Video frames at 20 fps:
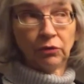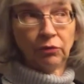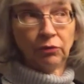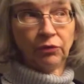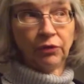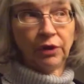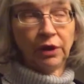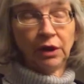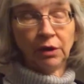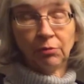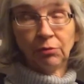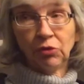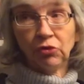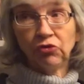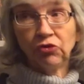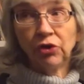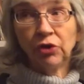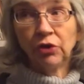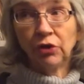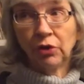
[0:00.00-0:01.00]
the image
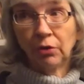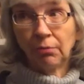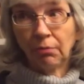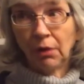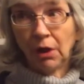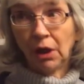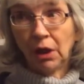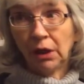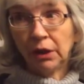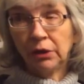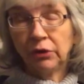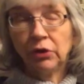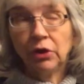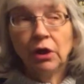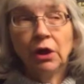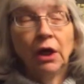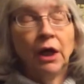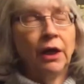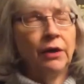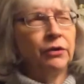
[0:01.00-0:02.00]
in their mind,
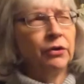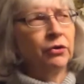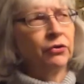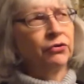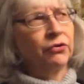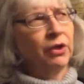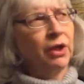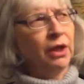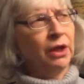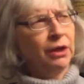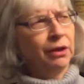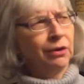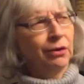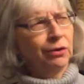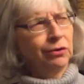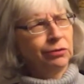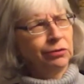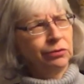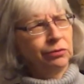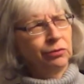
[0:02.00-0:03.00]
and they're saying,
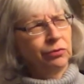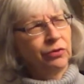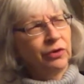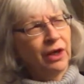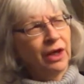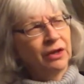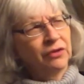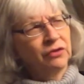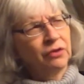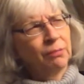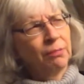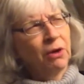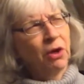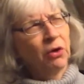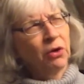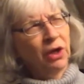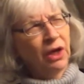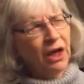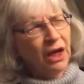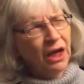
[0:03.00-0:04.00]
oh, that's about
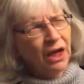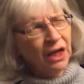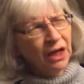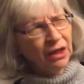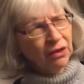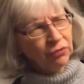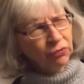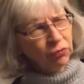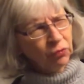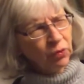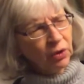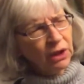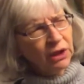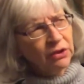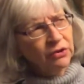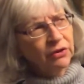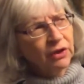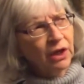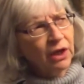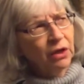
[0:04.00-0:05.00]

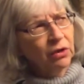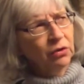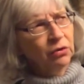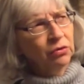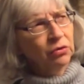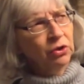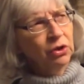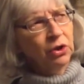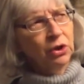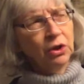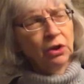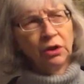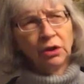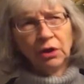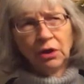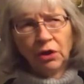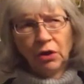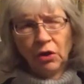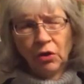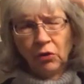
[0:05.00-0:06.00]
halfway down,
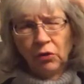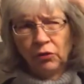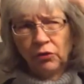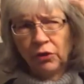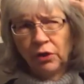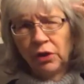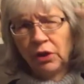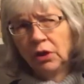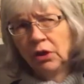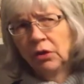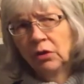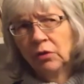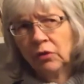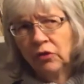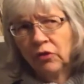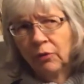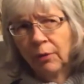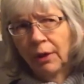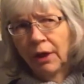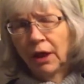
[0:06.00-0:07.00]
you know, the ear
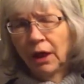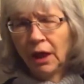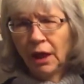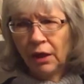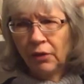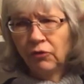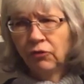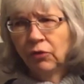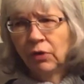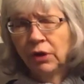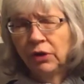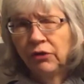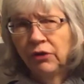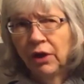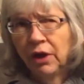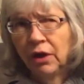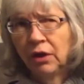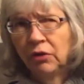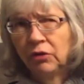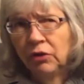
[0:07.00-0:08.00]
is about halfway
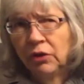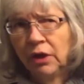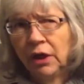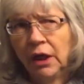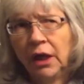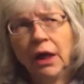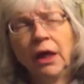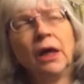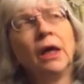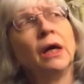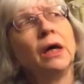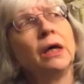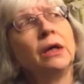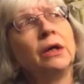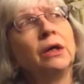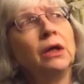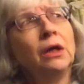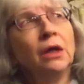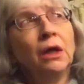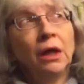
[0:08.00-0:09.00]
down the head,
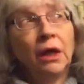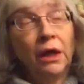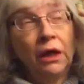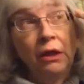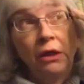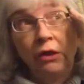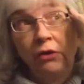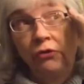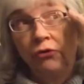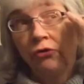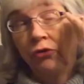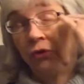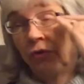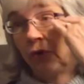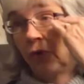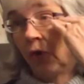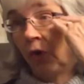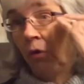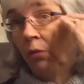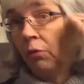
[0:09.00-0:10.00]
and it's just
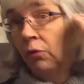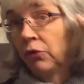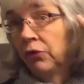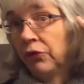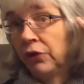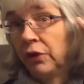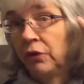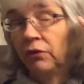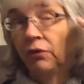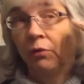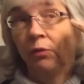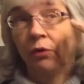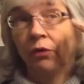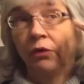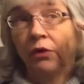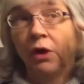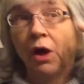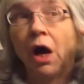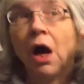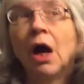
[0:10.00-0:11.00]
almost even with
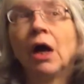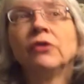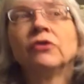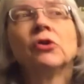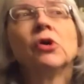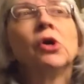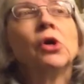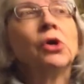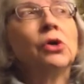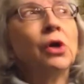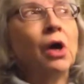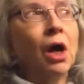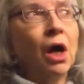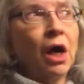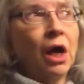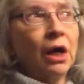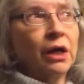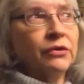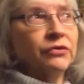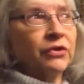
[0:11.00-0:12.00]
the eye,
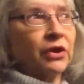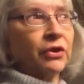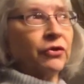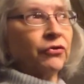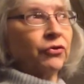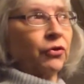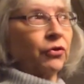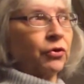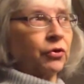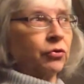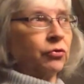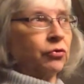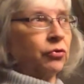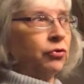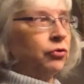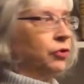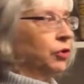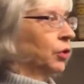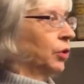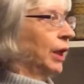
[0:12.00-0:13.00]
eyes, and so they're
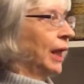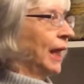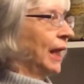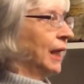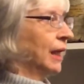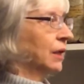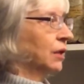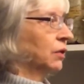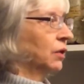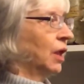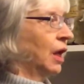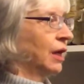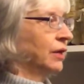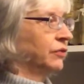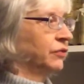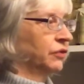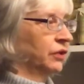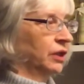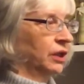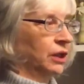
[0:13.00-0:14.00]
they're
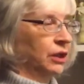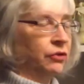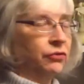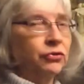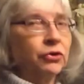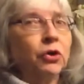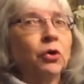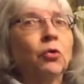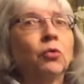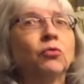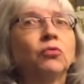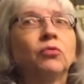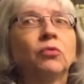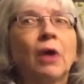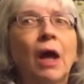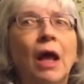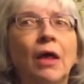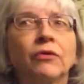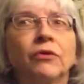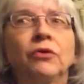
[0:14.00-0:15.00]
analyzing it
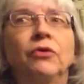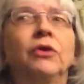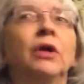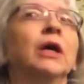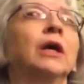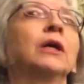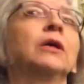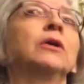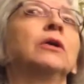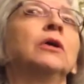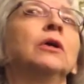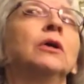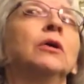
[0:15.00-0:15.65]
rather than,